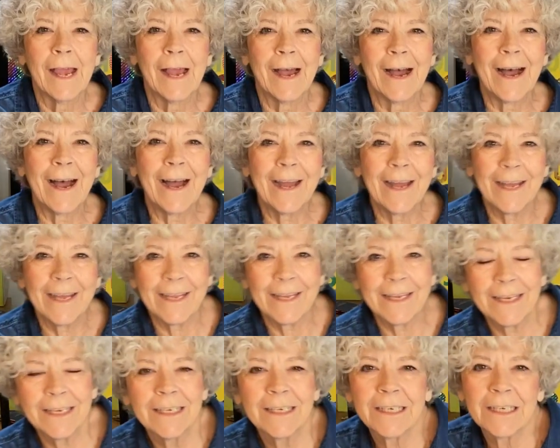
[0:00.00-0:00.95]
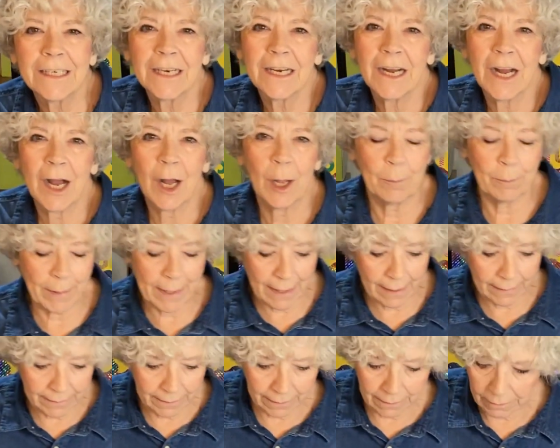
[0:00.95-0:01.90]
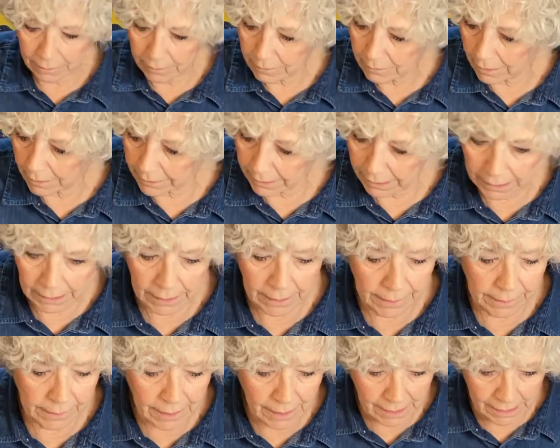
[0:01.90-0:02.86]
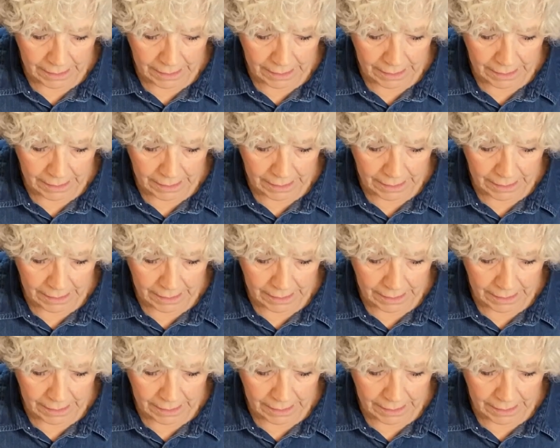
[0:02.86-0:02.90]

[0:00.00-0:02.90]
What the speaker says: Hi, I'm back again,